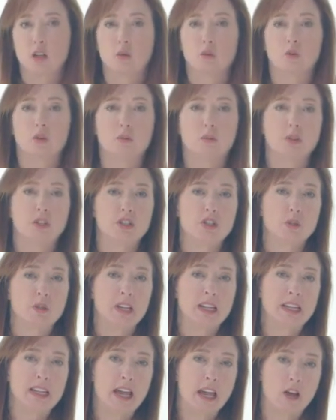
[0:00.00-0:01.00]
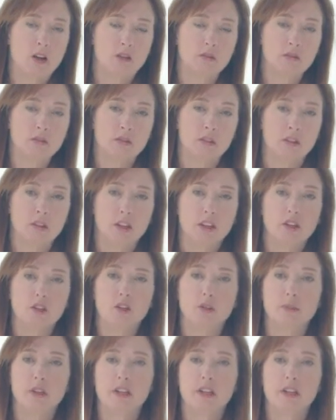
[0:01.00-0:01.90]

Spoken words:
We'll put you in a gown. You'll